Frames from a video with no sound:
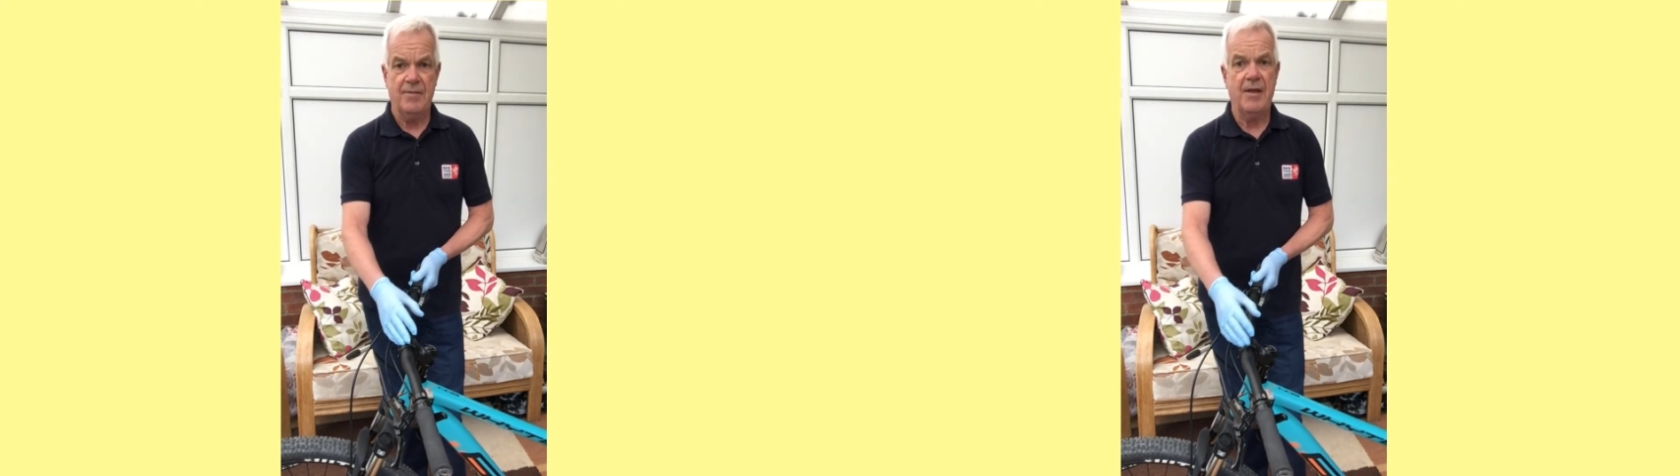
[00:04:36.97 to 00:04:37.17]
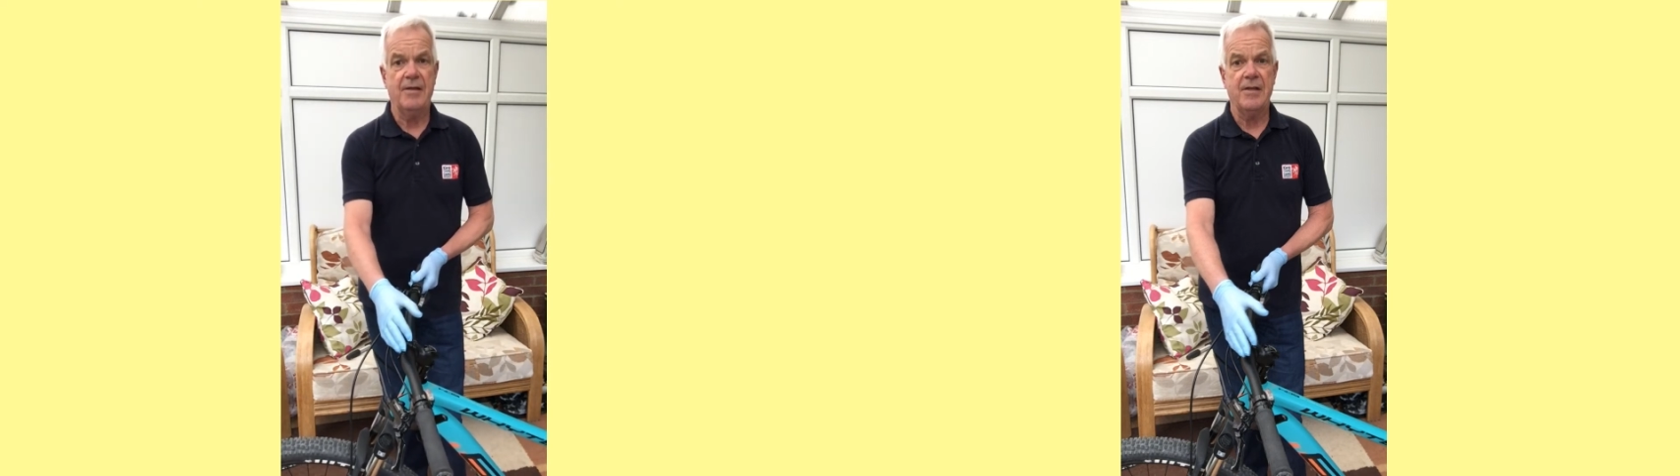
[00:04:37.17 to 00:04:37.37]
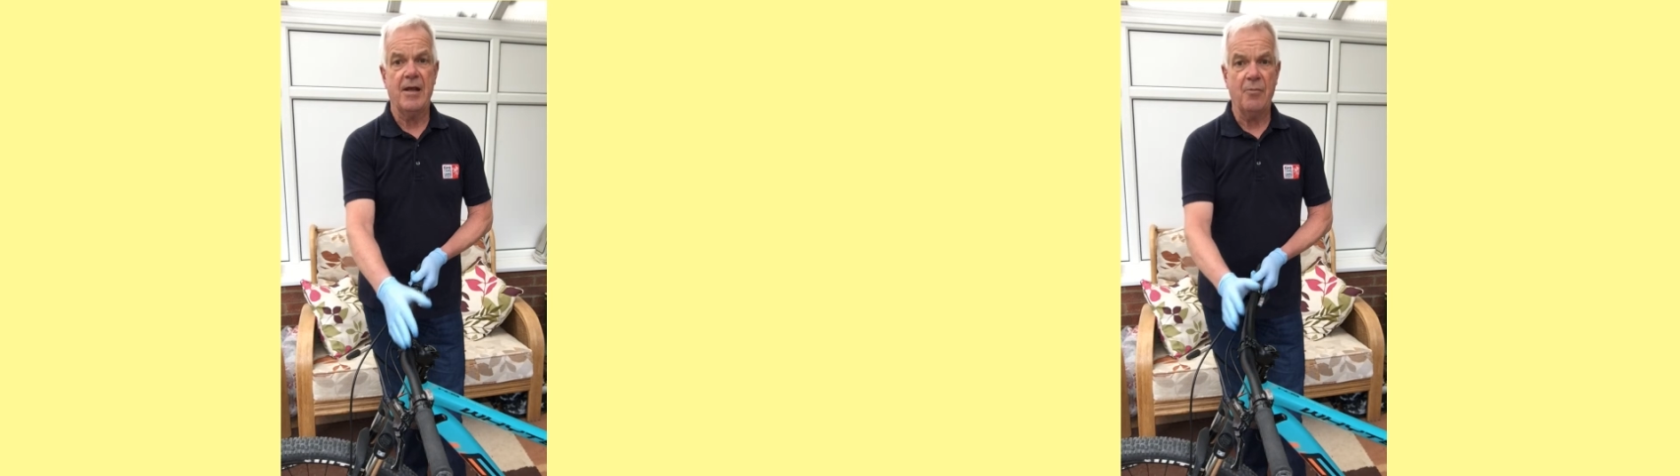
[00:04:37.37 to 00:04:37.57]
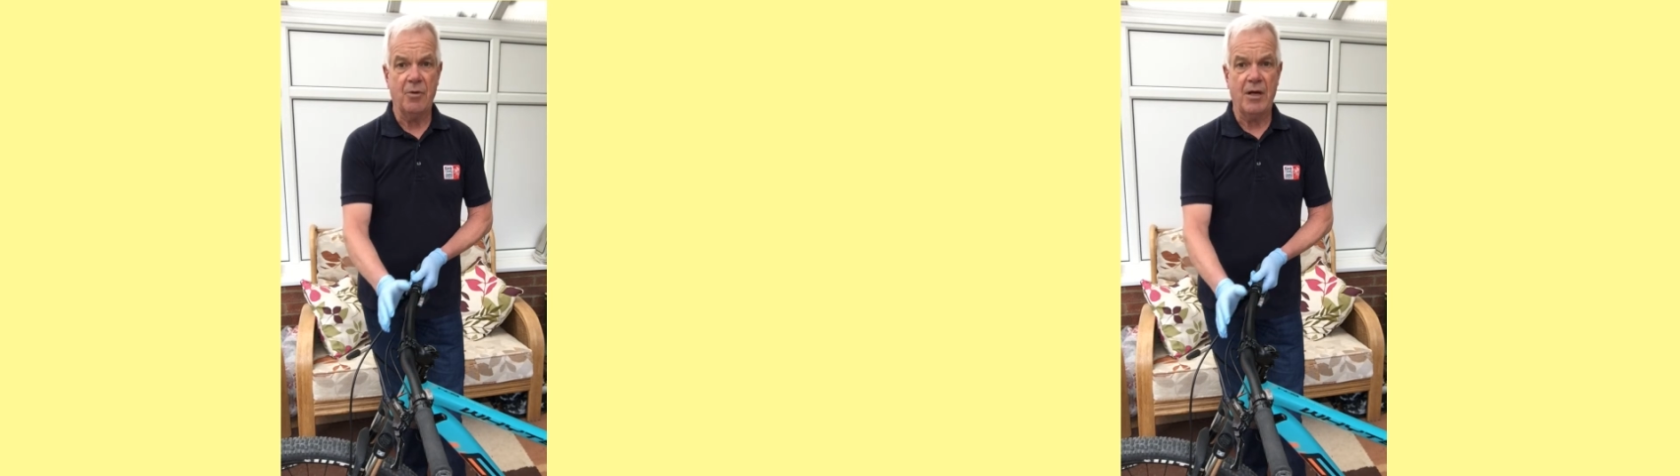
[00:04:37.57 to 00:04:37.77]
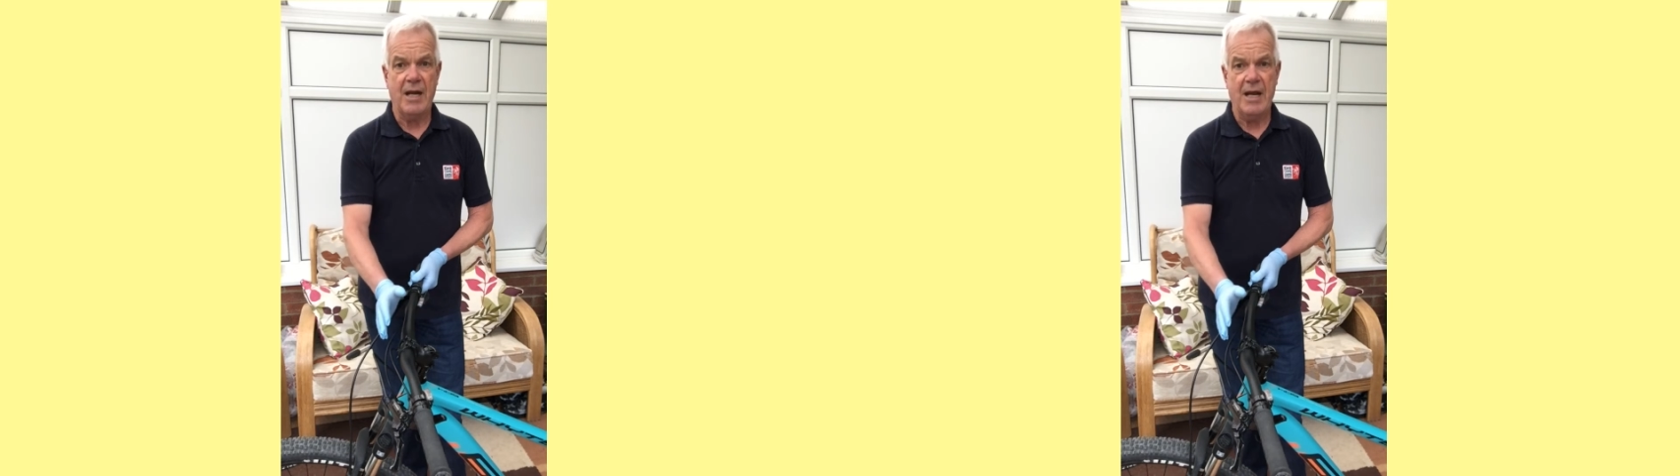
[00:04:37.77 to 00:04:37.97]
then it
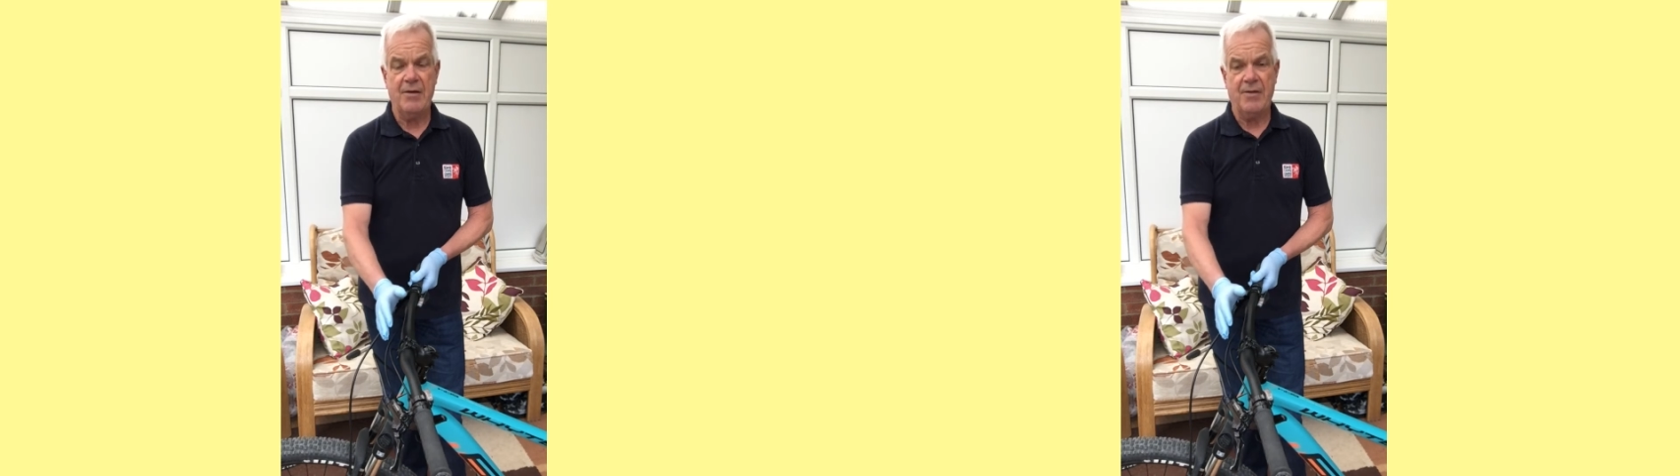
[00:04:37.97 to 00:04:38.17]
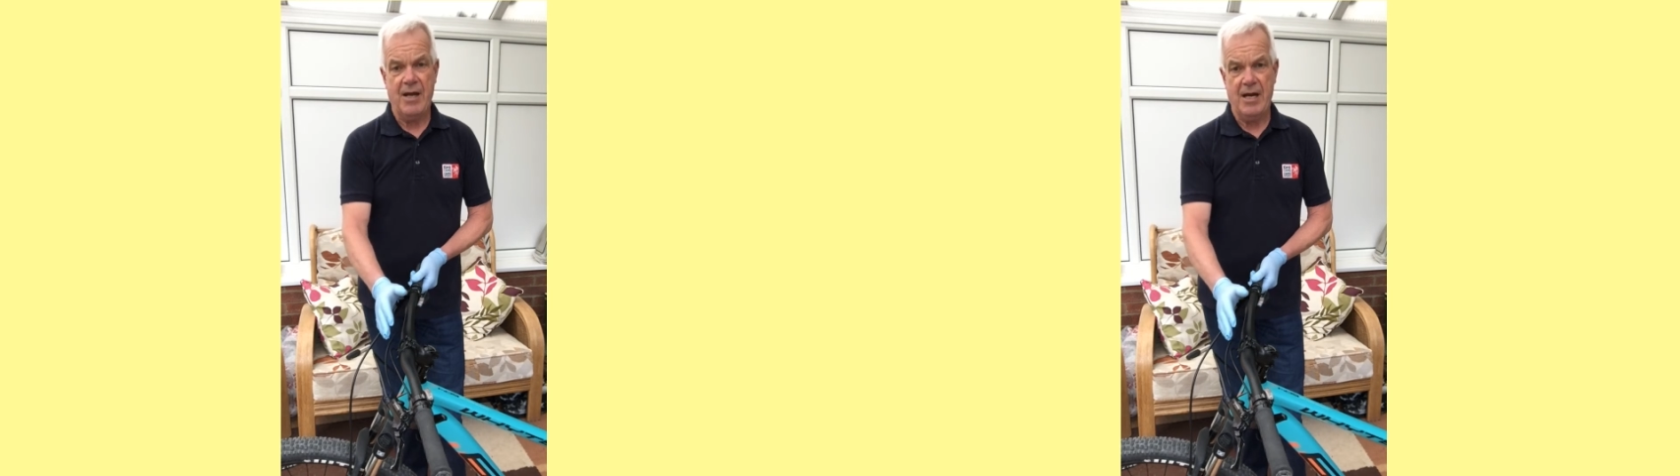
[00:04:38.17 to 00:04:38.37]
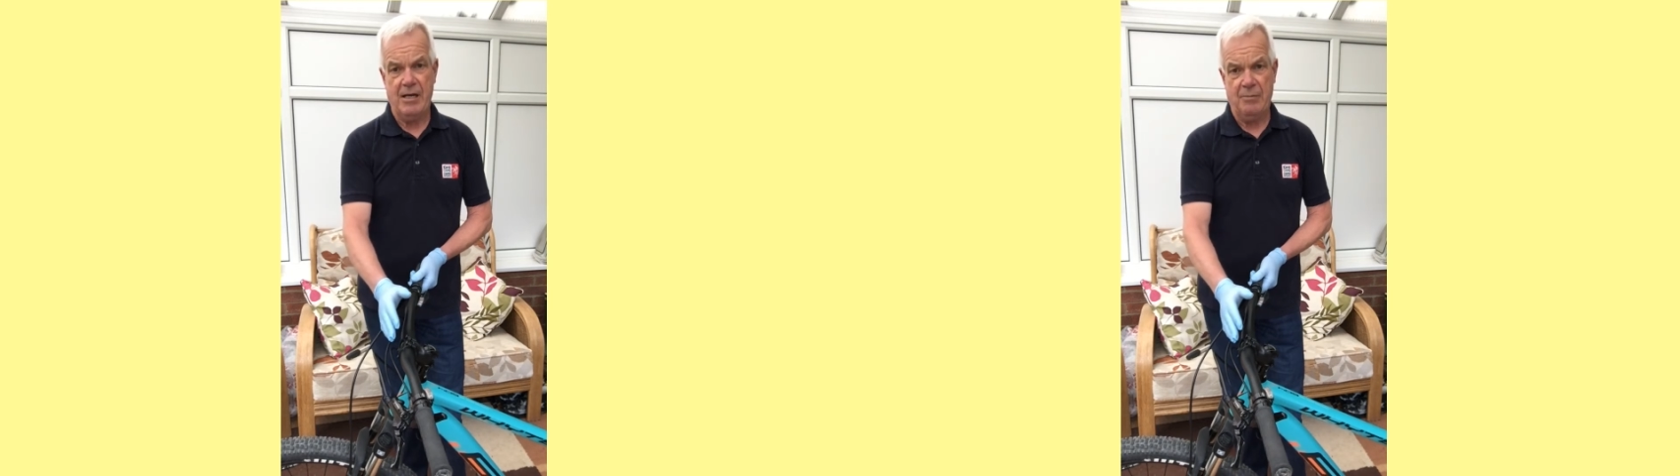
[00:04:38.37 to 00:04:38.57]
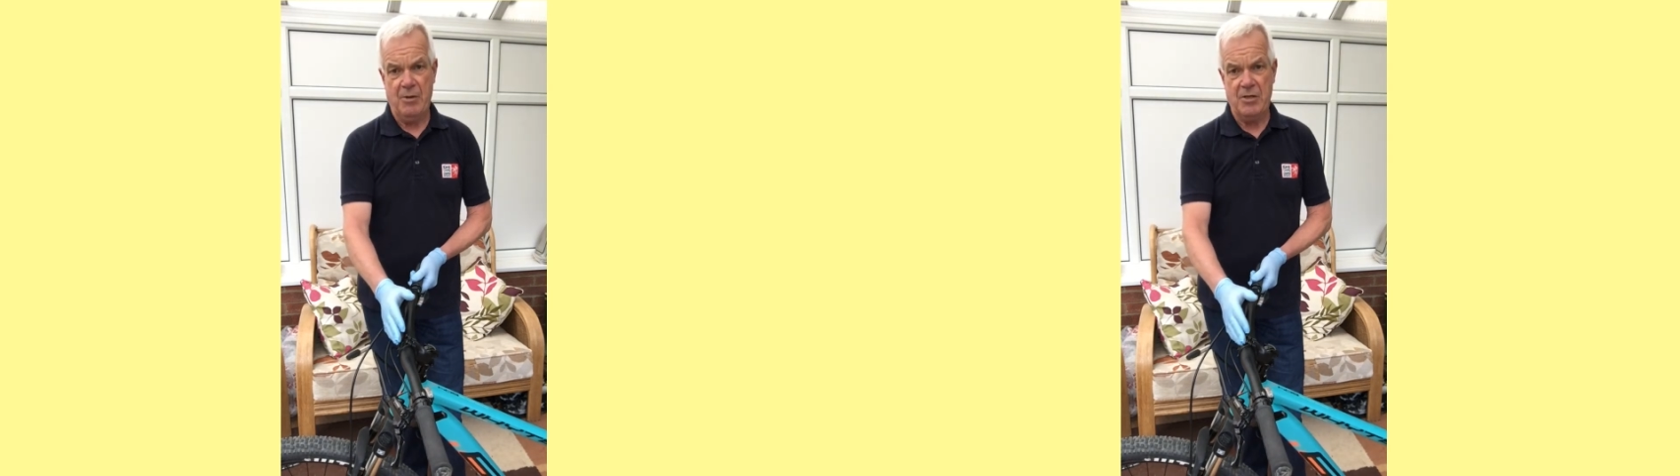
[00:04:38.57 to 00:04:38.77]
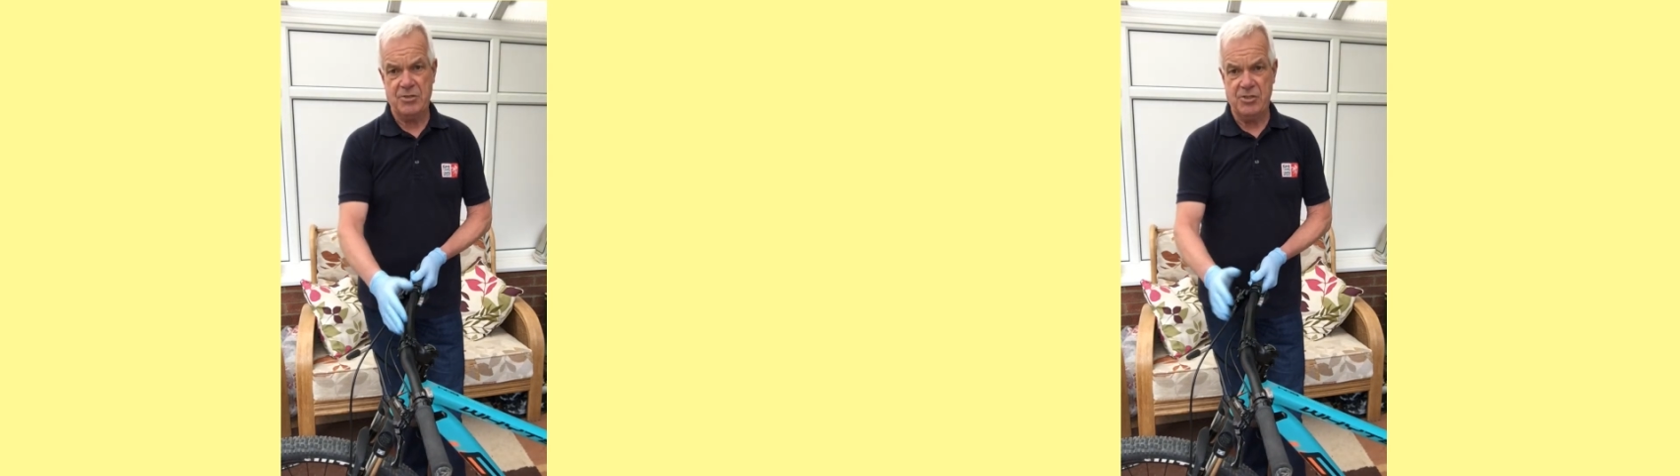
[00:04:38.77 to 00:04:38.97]
will allow the
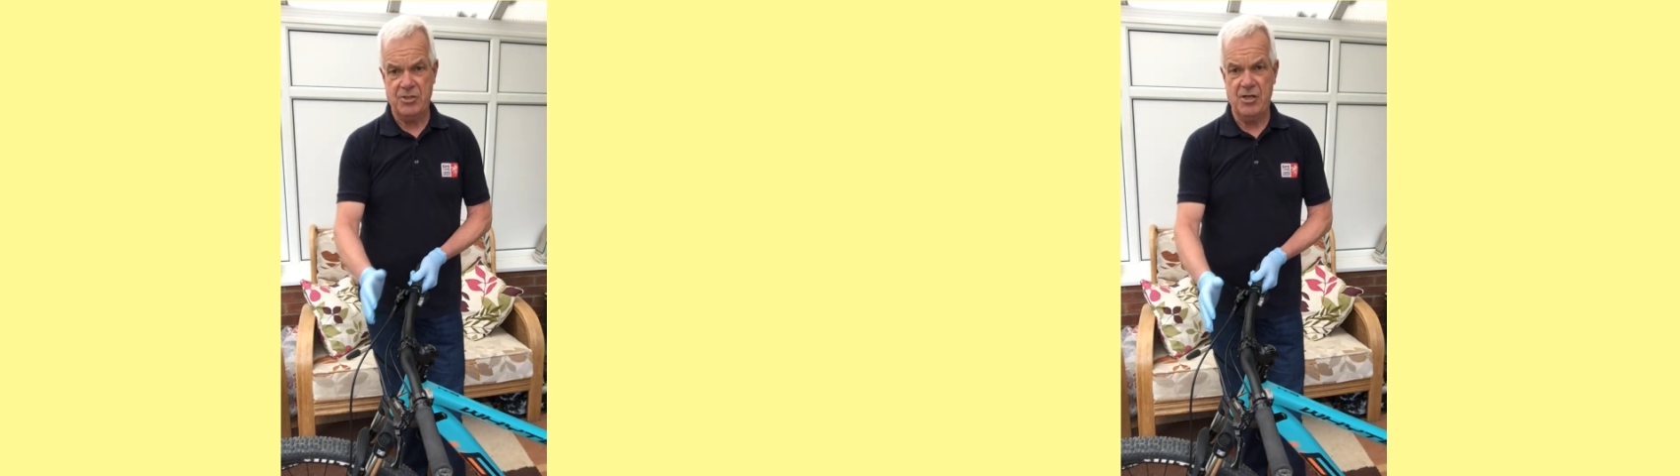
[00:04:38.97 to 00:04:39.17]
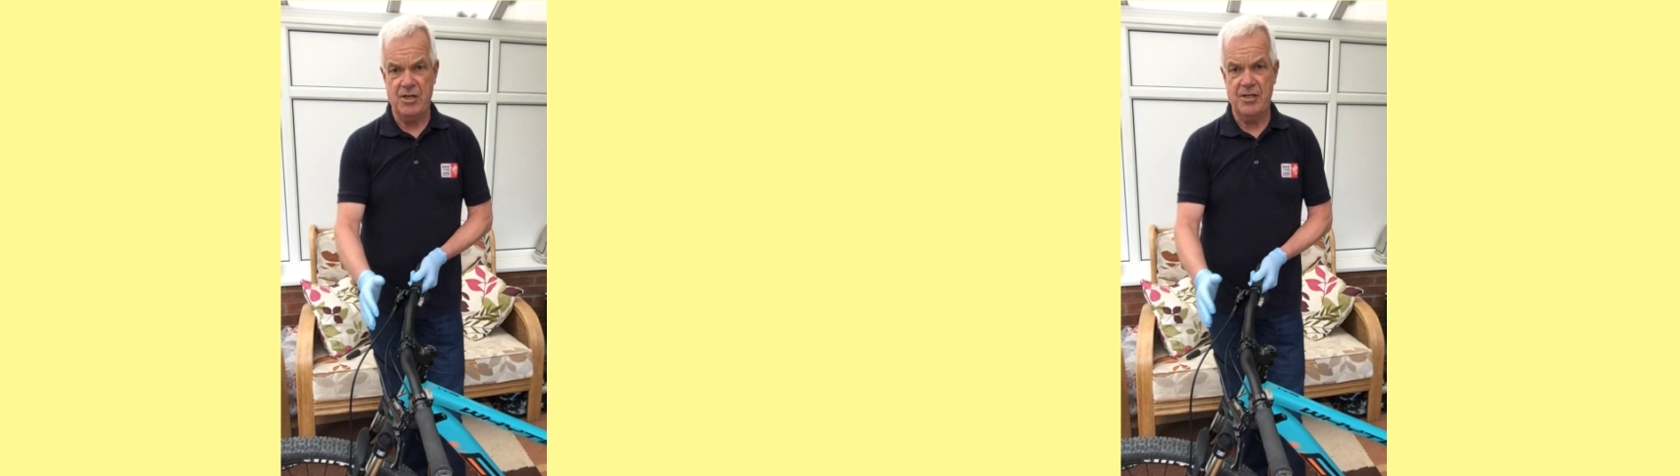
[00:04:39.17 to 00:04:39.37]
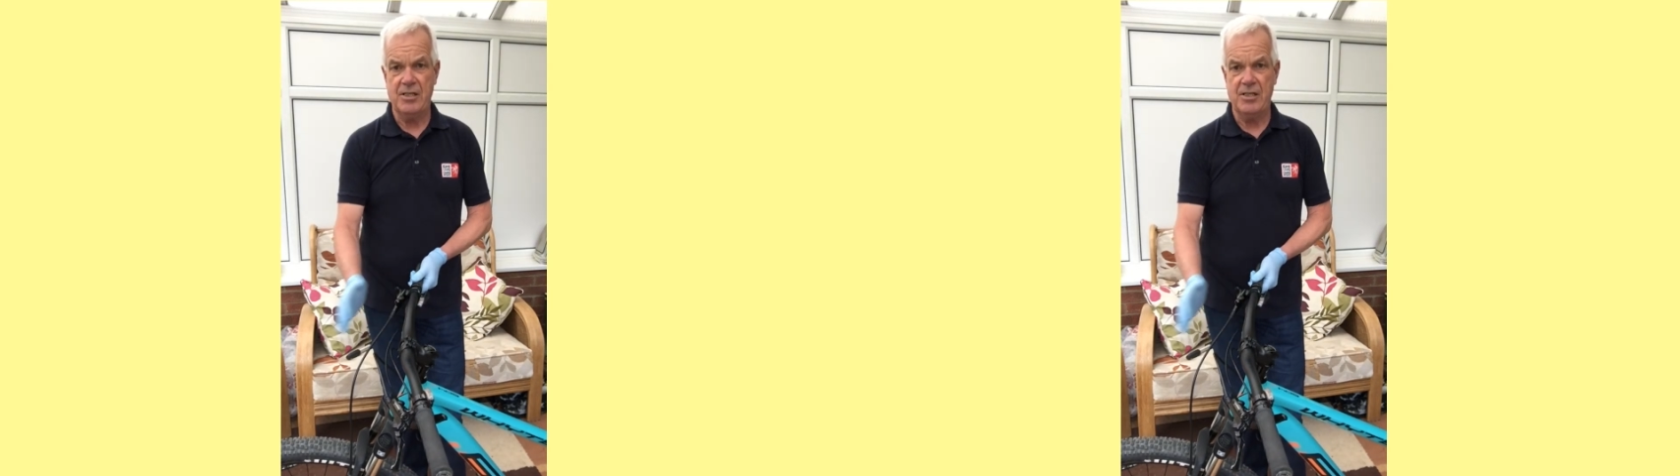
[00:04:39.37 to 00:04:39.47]
handlebars to turn